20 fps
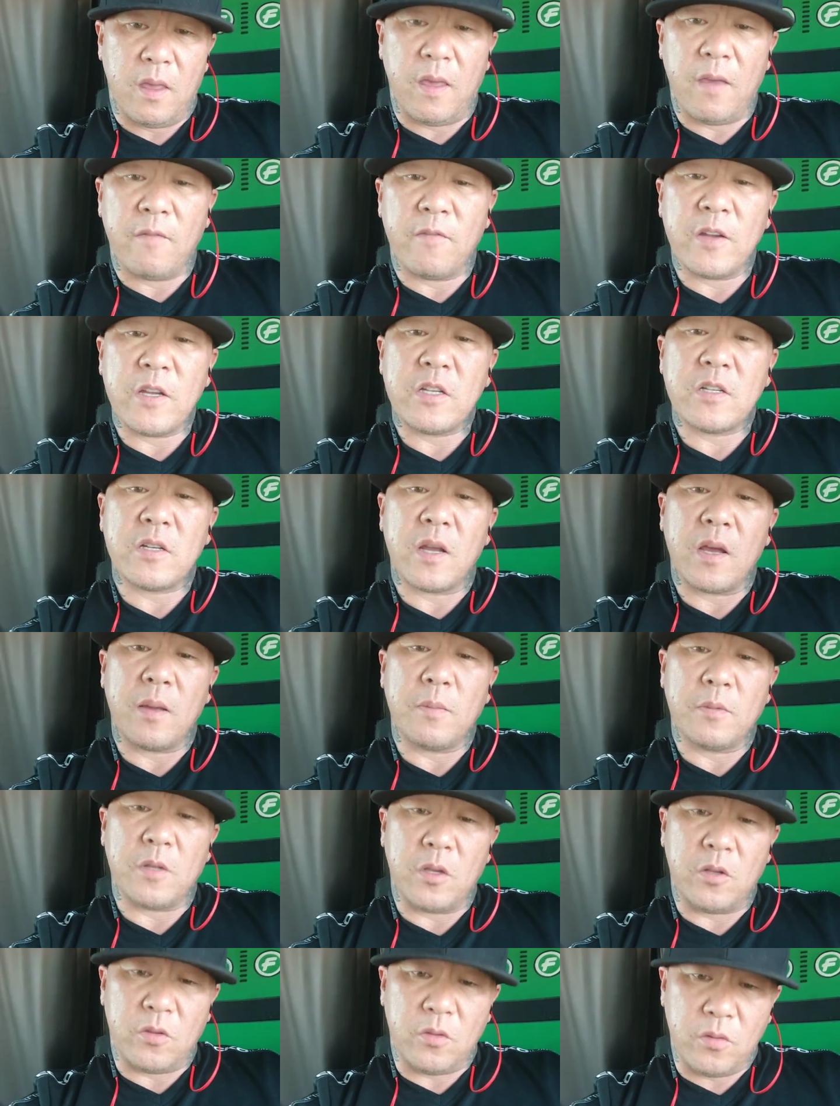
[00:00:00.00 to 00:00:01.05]
Every
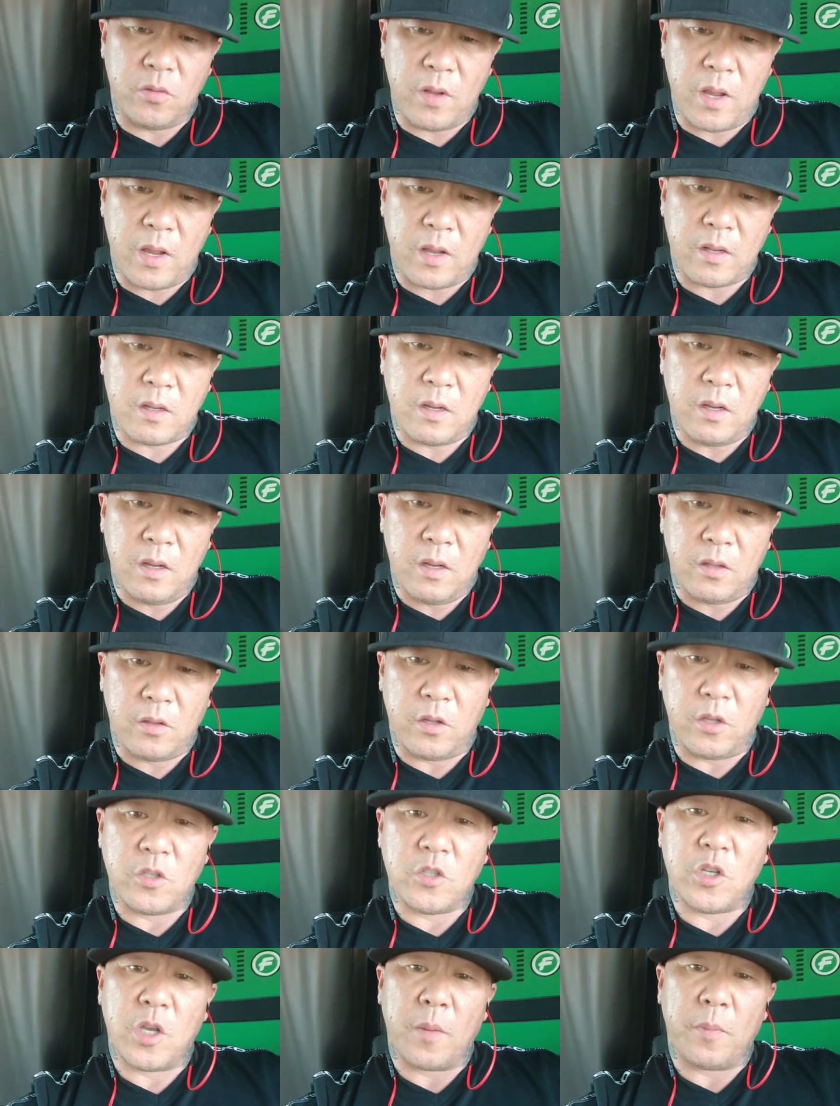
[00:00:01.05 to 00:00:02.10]
time they do that,
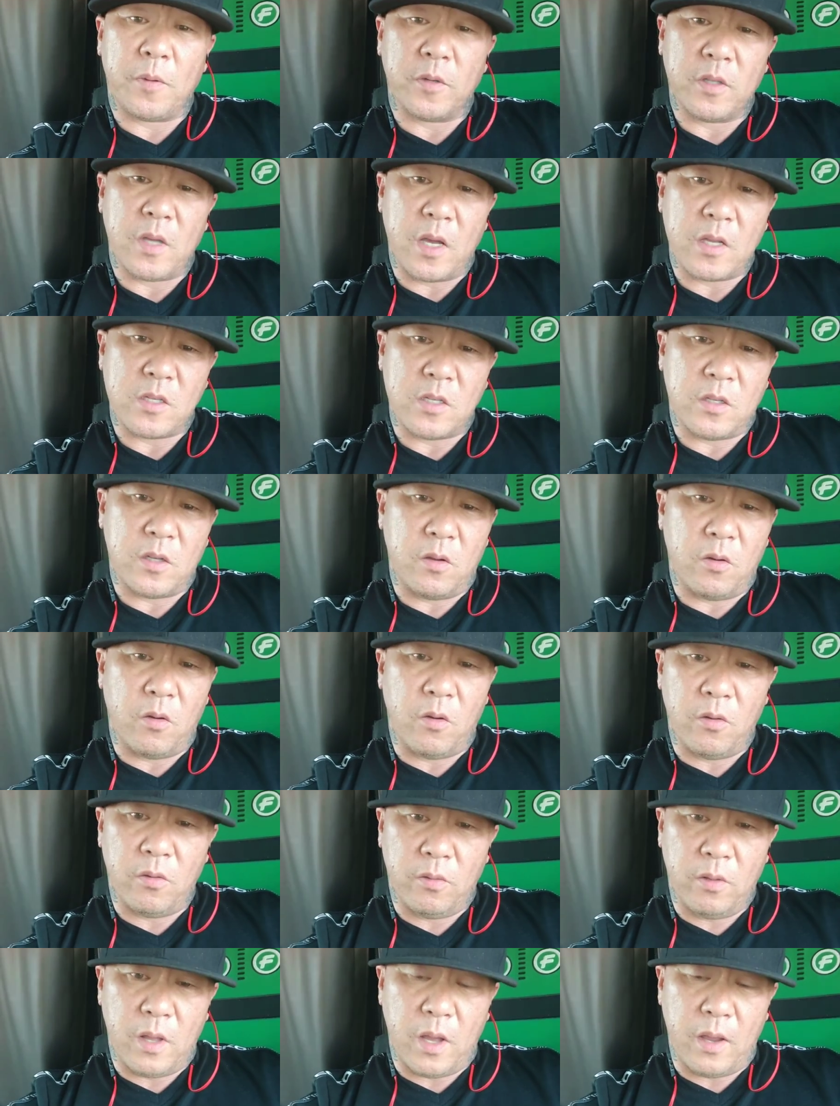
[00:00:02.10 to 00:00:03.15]
they jeopardizing their
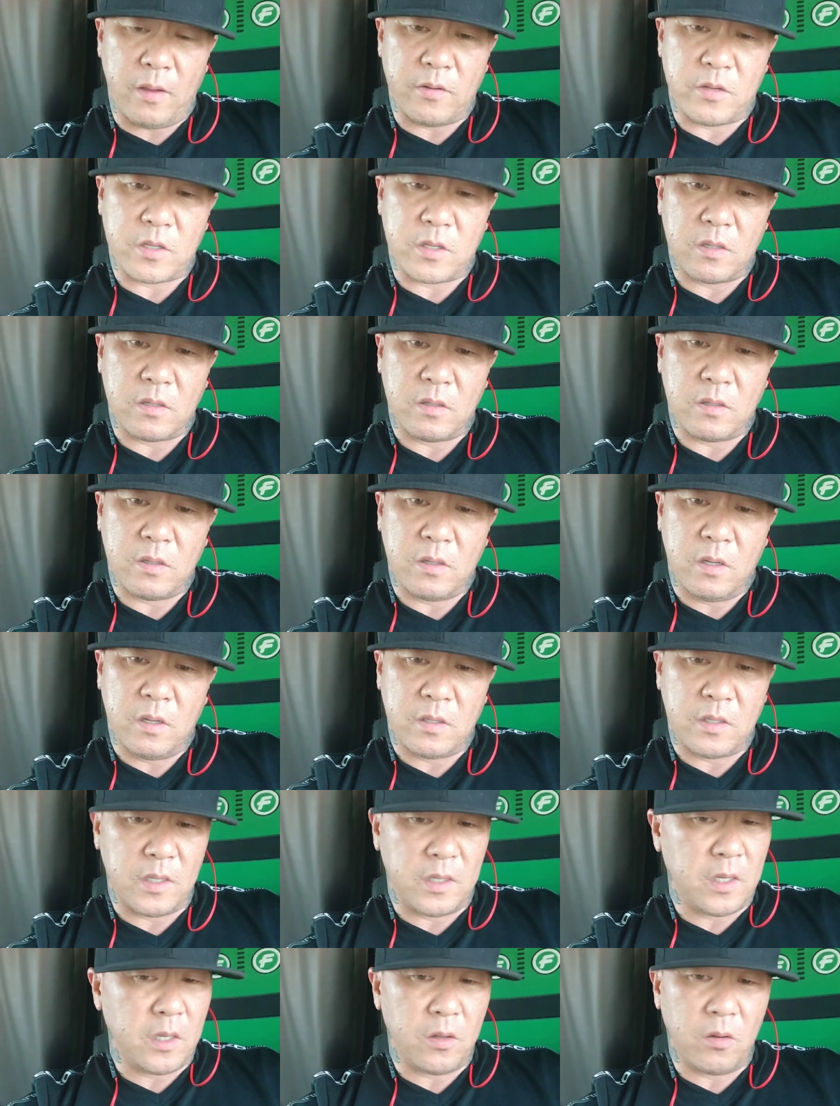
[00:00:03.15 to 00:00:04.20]
own lives.
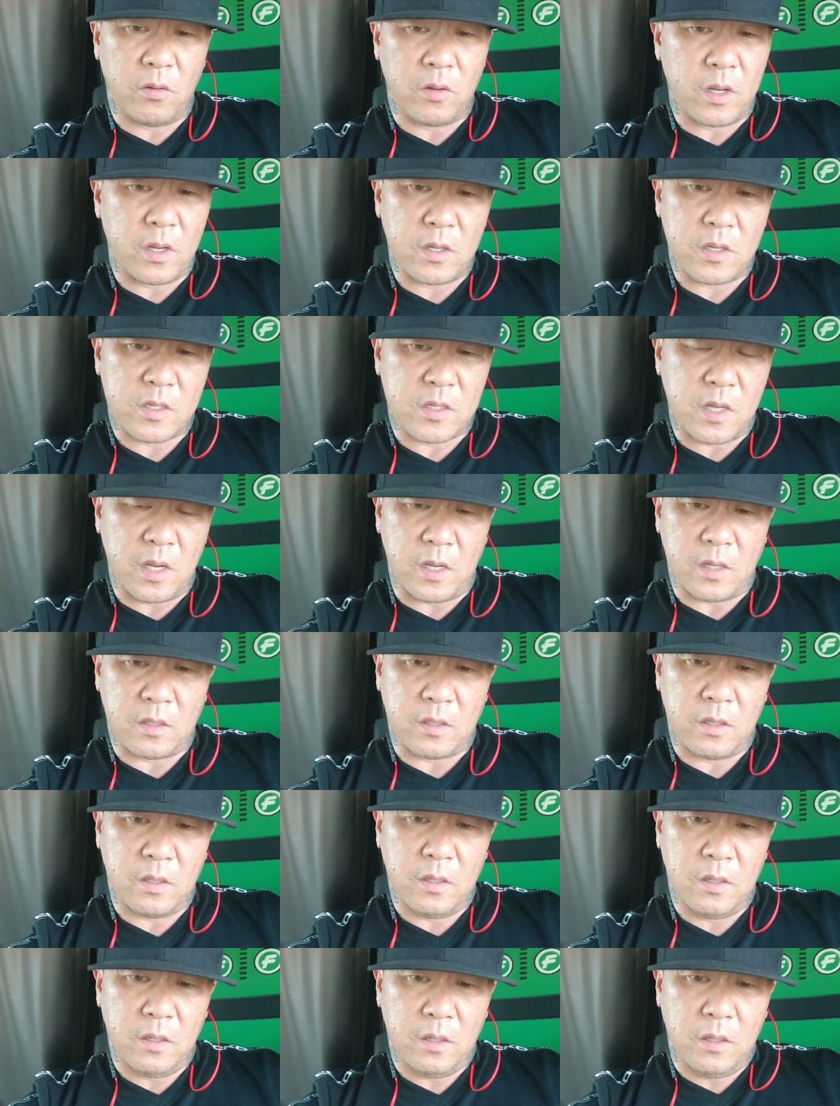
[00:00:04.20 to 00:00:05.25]
See, they don't understand.
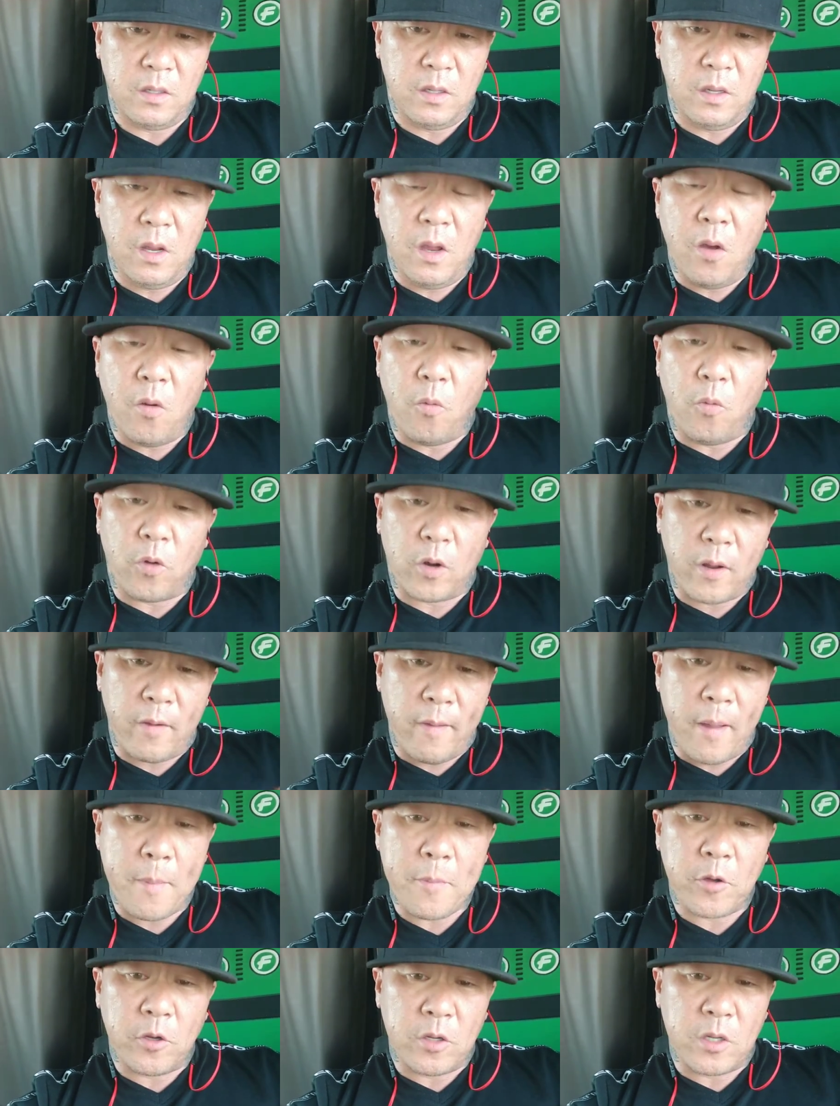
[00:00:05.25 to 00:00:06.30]
Whatever
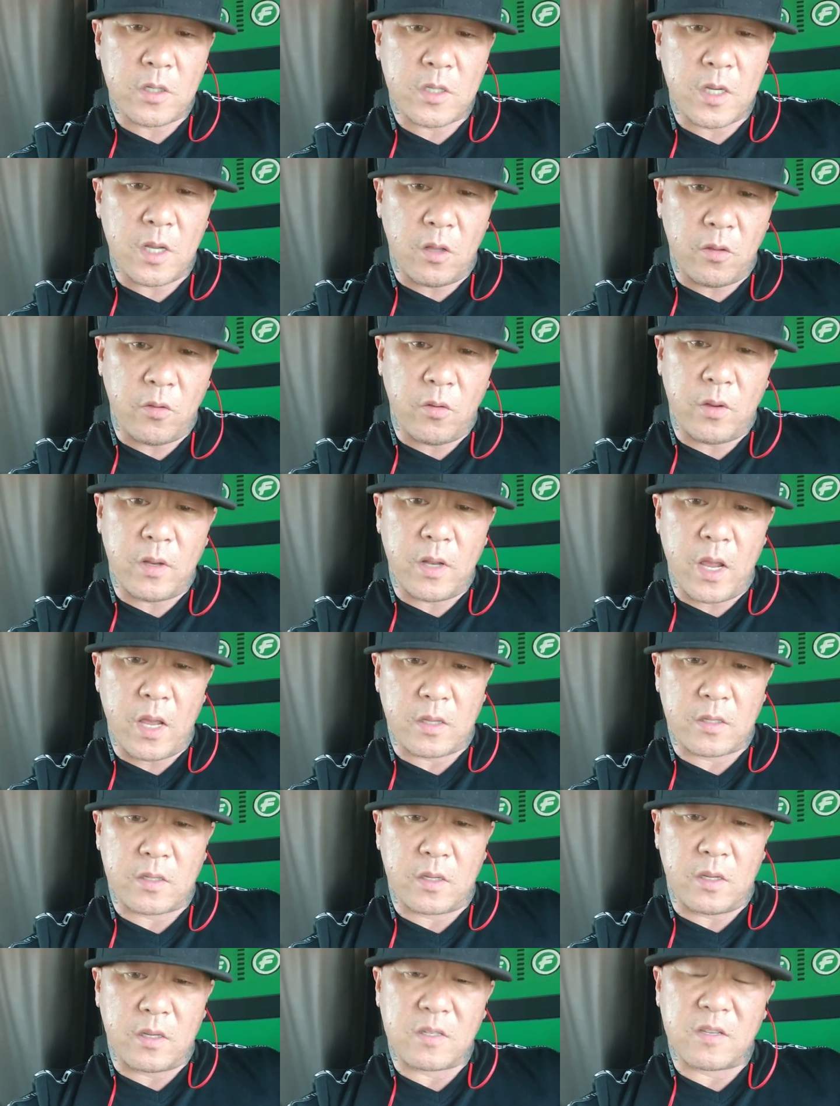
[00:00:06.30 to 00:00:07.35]
I'm going to tell you
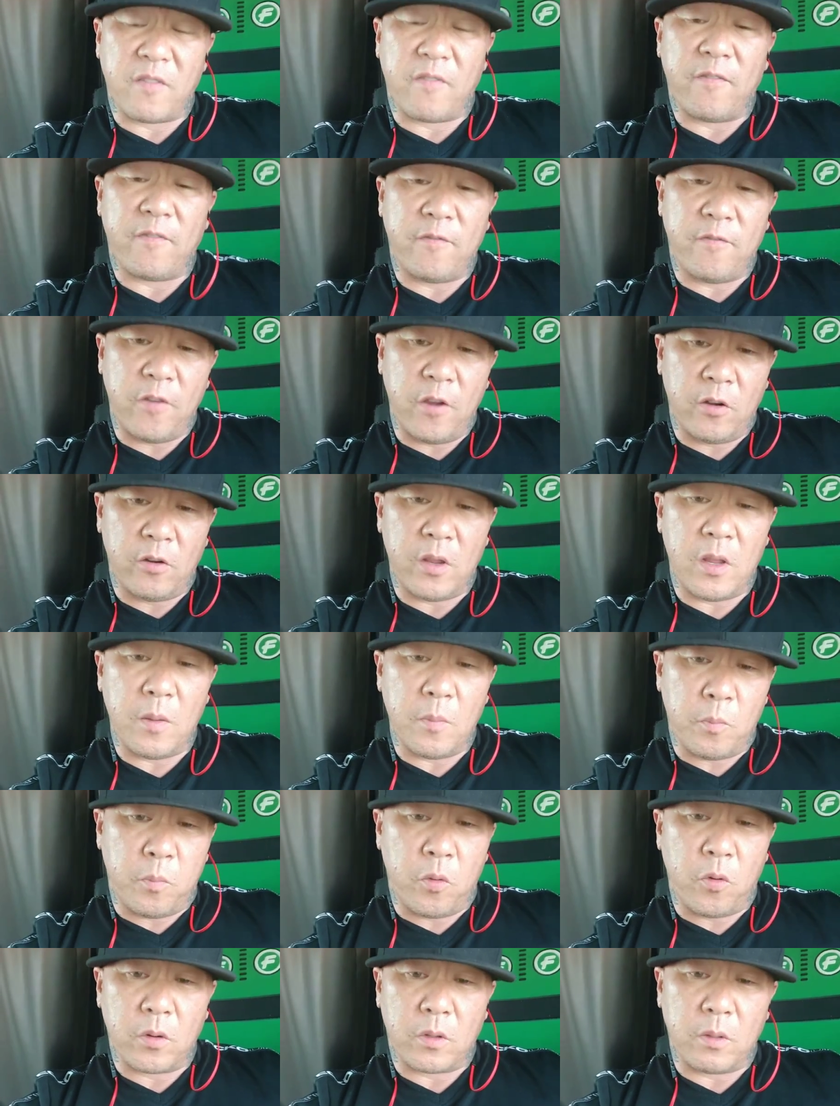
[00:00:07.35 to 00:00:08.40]
next, it's a very
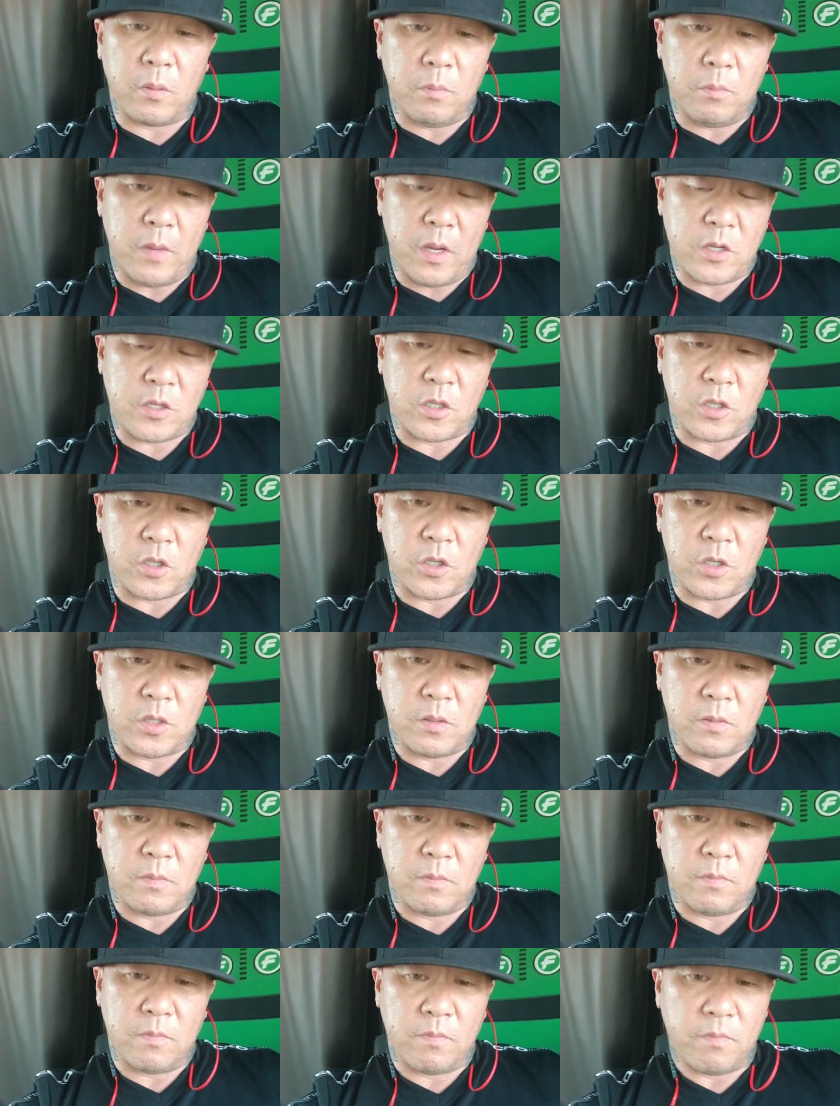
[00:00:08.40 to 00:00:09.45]
important message.
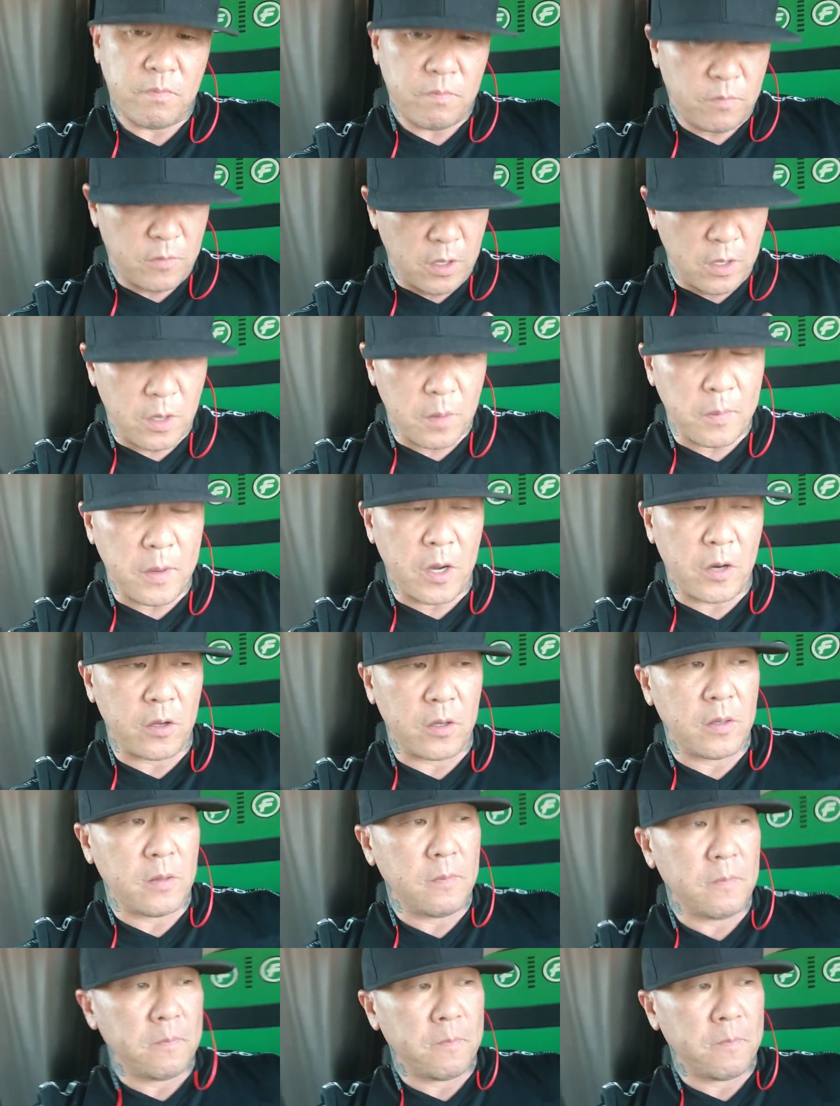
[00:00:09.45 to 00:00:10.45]
Think about it.